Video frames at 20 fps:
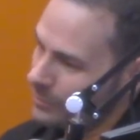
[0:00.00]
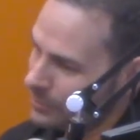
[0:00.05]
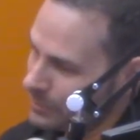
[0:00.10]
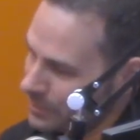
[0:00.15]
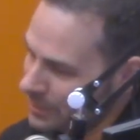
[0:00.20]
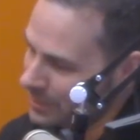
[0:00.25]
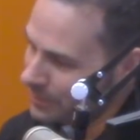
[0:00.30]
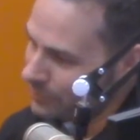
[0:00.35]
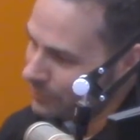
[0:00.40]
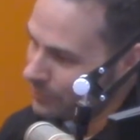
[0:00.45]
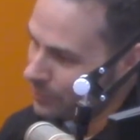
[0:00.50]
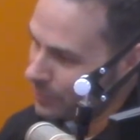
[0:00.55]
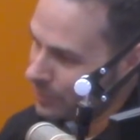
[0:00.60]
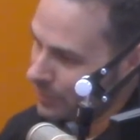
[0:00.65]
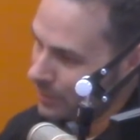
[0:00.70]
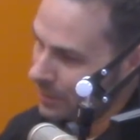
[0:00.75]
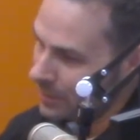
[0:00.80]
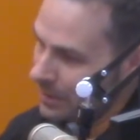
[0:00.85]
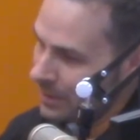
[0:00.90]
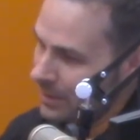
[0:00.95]
looking
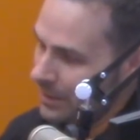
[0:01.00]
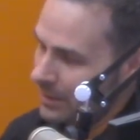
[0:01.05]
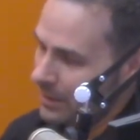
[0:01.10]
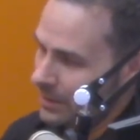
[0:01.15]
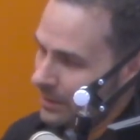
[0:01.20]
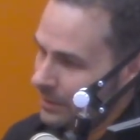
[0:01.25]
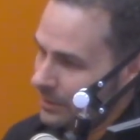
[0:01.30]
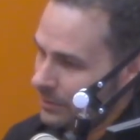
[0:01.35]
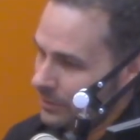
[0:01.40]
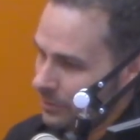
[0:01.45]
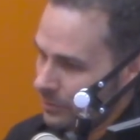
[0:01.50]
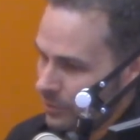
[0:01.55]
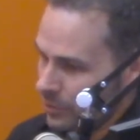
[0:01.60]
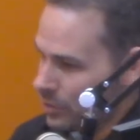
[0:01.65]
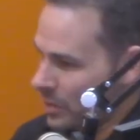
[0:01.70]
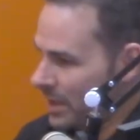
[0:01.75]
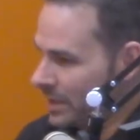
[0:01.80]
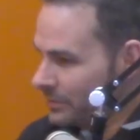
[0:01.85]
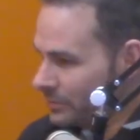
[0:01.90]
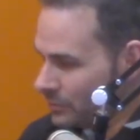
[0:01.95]
for, you
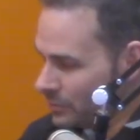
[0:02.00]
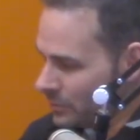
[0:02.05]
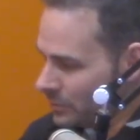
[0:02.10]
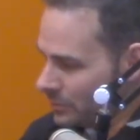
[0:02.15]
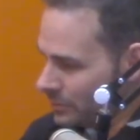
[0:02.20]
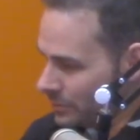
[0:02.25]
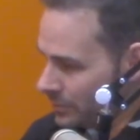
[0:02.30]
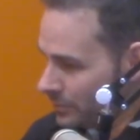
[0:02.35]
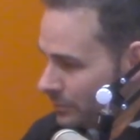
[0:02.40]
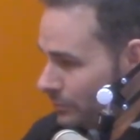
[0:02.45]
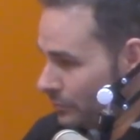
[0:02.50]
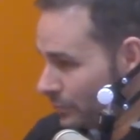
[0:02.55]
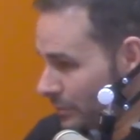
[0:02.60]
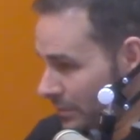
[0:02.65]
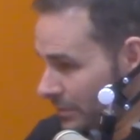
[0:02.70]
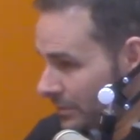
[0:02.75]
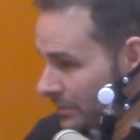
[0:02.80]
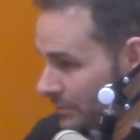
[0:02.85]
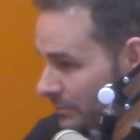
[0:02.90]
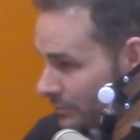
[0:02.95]
go out in the world and you
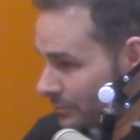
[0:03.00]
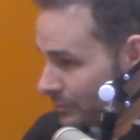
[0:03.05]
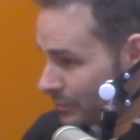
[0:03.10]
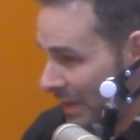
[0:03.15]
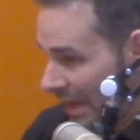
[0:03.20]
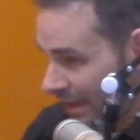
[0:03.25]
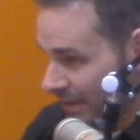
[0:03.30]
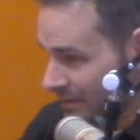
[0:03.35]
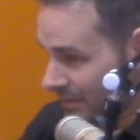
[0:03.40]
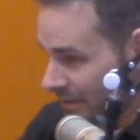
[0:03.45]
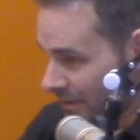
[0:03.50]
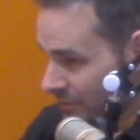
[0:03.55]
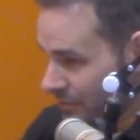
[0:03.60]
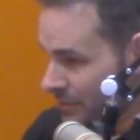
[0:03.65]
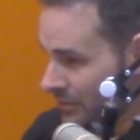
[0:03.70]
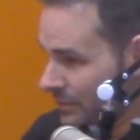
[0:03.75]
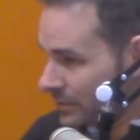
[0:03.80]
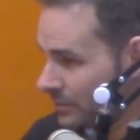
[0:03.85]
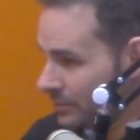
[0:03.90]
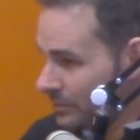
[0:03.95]
really pay
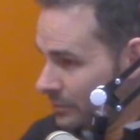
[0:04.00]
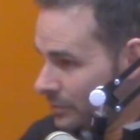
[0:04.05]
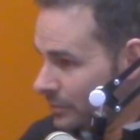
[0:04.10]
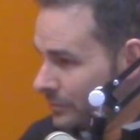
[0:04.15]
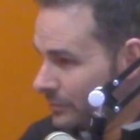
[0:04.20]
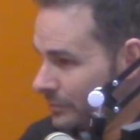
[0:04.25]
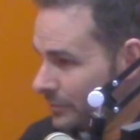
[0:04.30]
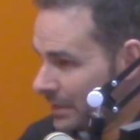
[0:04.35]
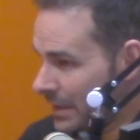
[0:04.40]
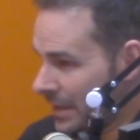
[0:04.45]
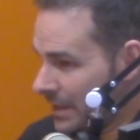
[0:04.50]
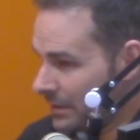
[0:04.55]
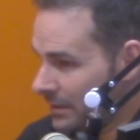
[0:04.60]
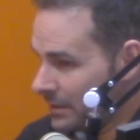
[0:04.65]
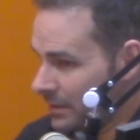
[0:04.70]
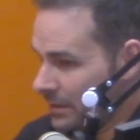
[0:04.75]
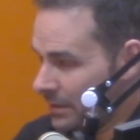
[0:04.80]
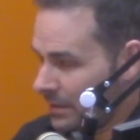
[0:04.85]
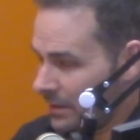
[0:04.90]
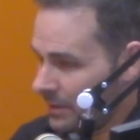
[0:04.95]
attention and you look for that,
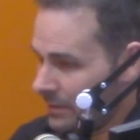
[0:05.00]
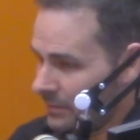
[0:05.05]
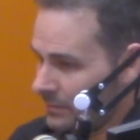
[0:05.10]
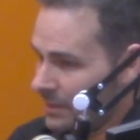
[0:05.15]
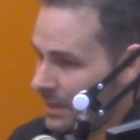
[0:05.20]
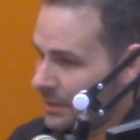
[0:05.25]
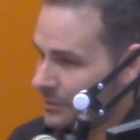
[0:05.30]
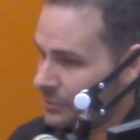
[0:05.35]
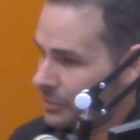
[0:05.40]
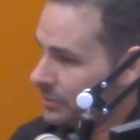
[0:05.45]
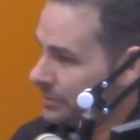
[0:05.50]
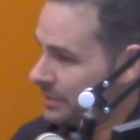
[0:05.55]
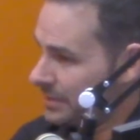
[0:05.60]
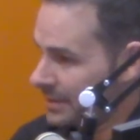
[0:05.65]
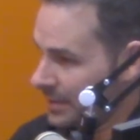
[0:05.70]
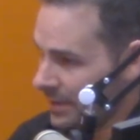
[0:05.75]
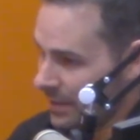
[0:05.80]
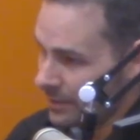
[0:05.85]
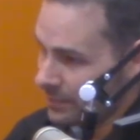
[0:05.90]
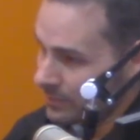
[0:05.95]
and it allows you to
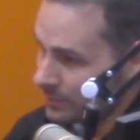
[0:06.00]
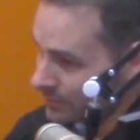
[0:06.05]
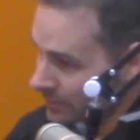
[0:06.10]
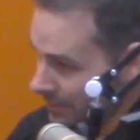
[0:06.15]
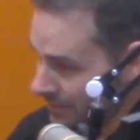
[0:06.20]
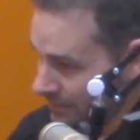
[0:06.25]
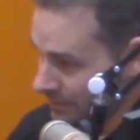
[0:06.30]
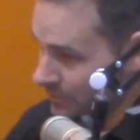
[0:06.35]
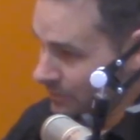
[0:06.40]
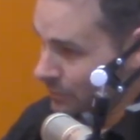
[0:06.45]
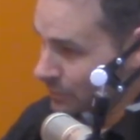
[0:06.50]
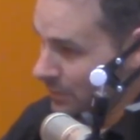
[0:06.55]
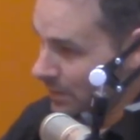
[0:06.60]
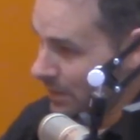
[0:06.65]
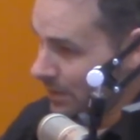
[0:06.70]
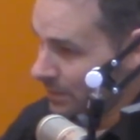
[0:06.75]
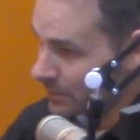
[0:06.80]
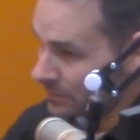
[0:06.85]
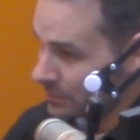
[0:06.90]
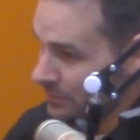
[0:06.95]
see other things as
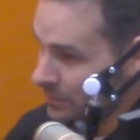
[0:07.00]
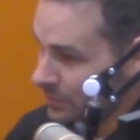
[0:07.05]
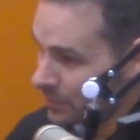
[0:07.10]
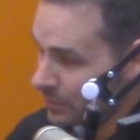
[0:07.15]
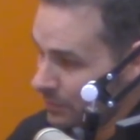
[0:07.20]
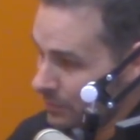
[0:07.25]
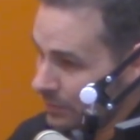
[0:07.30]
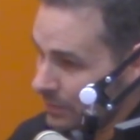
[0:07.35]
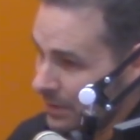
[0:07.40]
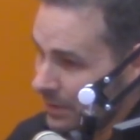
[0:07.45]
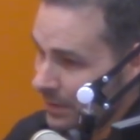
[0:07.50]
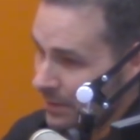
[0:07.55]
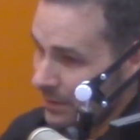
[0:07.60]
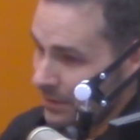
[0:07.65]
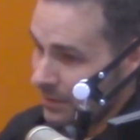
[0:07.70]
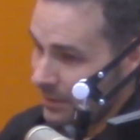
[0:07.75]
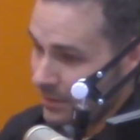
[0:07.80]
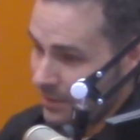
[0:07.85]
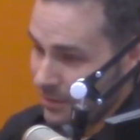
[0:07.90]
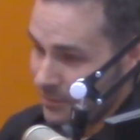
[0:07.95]
well. So
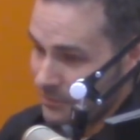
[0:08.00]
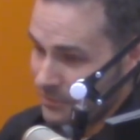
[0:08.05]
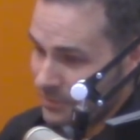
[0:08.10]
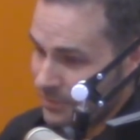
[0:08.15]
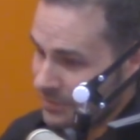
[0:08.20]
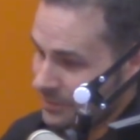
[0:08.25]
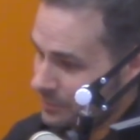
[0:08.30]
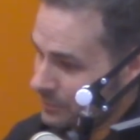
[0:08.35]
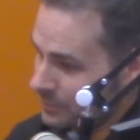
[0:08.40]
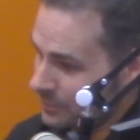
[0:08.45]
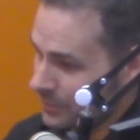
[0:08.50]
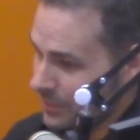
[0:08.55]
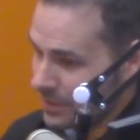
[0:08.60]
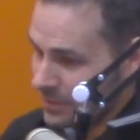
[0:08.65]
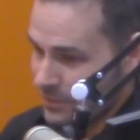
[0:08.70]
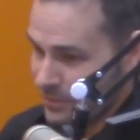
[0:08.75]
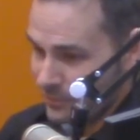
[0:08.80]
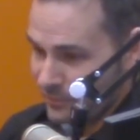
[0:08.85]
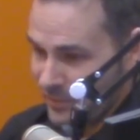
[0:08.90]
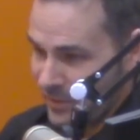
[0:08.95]
just
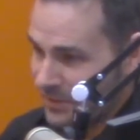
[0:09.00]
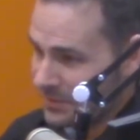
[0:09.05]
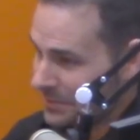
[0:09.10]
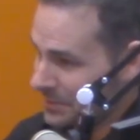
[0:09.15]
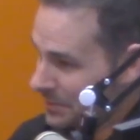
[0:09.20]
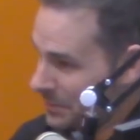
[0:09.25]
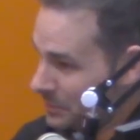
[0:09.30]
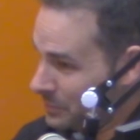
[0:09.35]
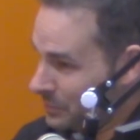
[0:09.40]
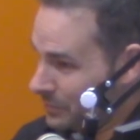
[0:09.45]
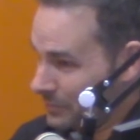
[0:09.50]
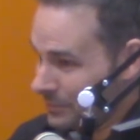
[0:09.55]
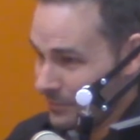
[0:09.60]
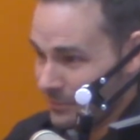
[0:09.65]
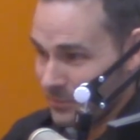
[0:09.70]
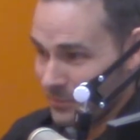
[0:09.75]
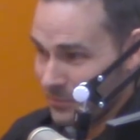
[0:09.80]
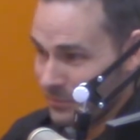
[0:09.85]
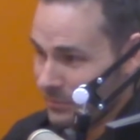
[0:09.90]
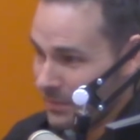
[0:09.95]
get your face up and
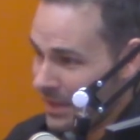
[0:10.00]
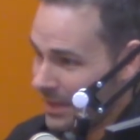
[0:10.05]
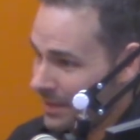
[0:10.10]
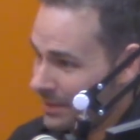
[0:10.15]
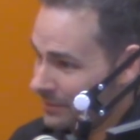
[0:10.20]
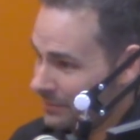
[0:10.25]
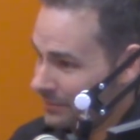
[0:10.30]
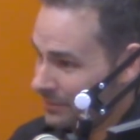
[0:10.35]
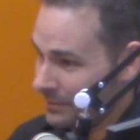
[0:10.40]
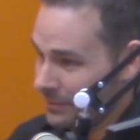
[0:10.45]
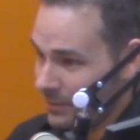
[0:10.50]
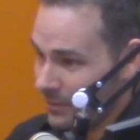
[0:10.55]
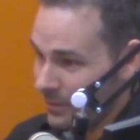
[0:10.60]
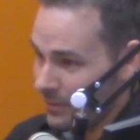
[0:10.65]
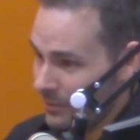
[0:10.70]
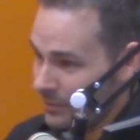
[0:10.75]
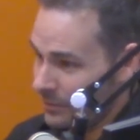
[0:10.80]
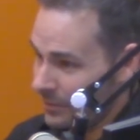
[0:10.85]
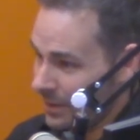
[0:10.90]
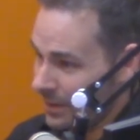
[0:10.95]
look around, you
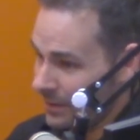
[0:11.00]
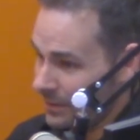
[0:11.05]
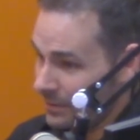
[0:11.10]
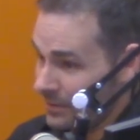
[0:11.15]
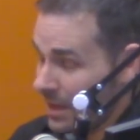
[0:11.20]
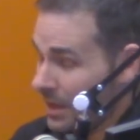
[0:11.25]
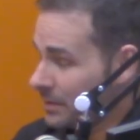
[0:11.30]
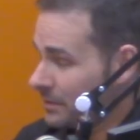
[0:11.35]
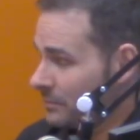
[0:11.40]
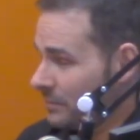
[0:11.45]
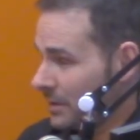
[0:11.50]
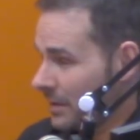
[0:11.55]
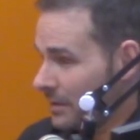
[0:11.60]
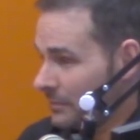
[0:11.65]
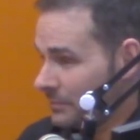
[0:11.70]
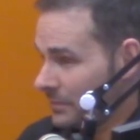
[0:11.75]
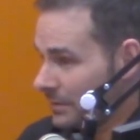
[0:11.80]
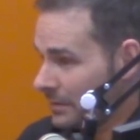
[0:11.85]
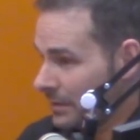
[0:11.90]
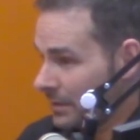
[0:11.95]
know, and document
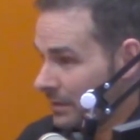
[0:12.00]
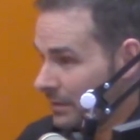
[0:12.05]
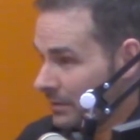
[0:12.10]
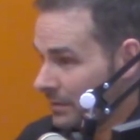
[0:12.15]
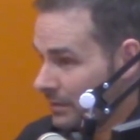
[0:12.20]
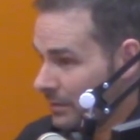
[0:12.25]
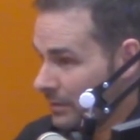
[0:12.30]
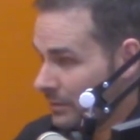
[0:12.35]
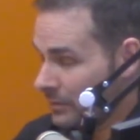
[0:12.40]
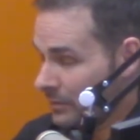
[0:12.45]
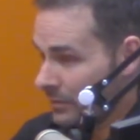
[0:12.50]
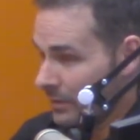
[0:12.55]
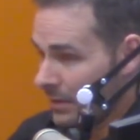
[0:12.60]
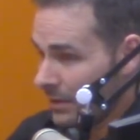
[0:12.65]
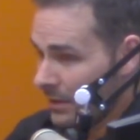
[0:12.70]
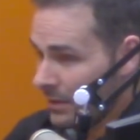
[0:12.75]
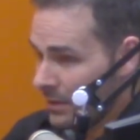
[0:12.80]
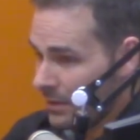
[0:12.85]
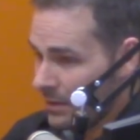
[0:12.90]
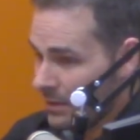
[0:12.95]
everything, you know.
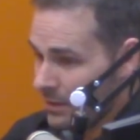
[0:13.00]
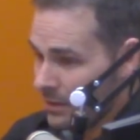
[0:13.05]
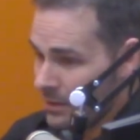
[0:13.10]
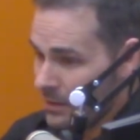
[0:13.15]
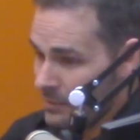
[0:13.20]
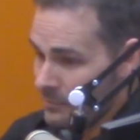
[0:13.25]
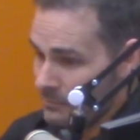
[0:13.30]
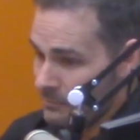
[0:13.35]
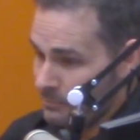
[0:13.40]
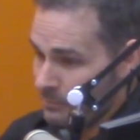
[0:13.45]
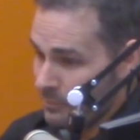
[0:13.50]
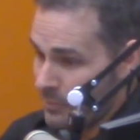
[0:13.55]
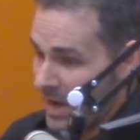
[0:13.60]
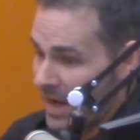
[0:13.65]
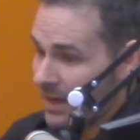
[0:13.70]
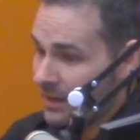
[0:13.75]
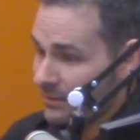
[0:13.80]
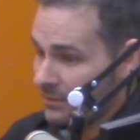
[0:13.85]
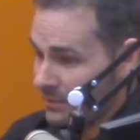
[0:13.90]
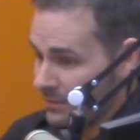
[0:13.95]

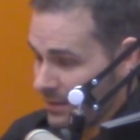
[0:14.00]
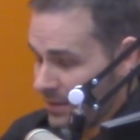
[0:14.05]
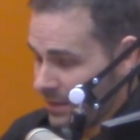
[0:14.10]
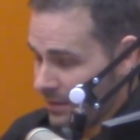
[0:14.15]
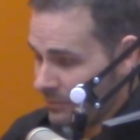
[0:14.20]
Back in the day